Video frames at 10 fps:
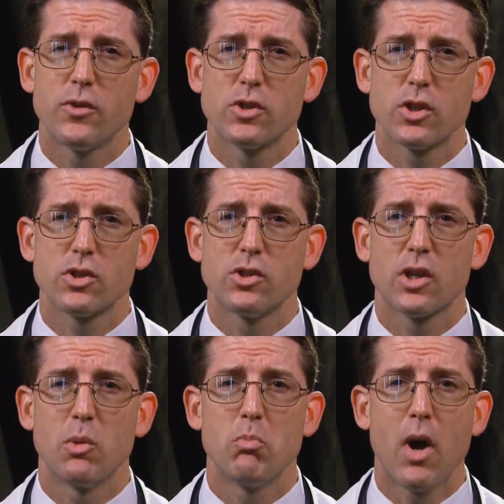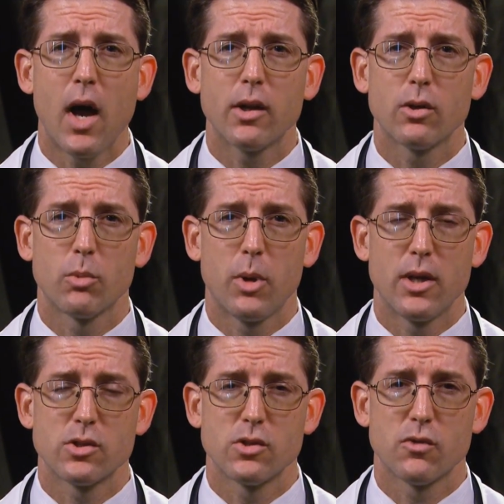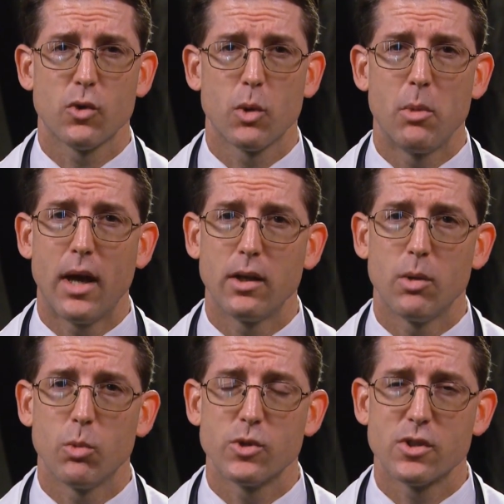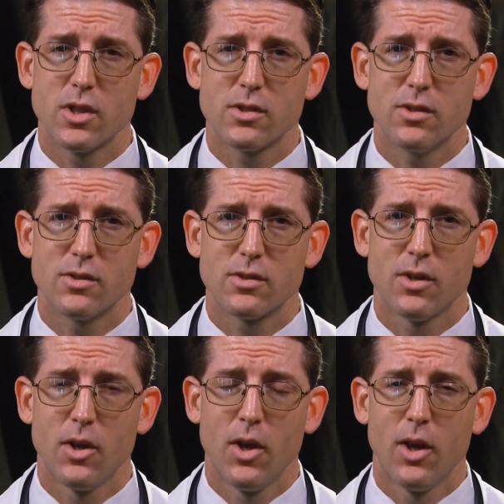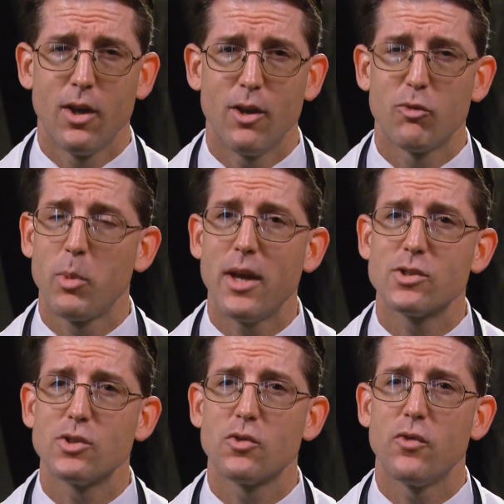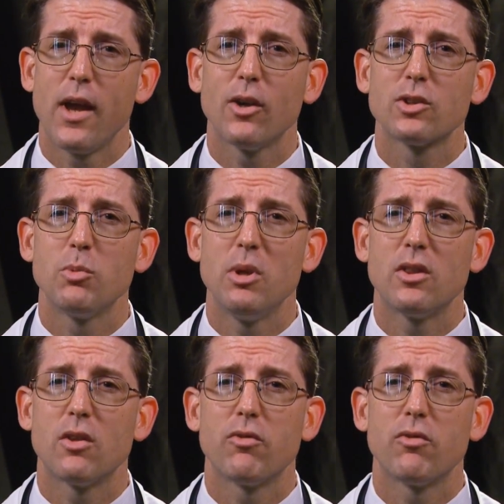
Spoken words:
physicians can monitor patients for imatinib resistance. If patients fail to meet the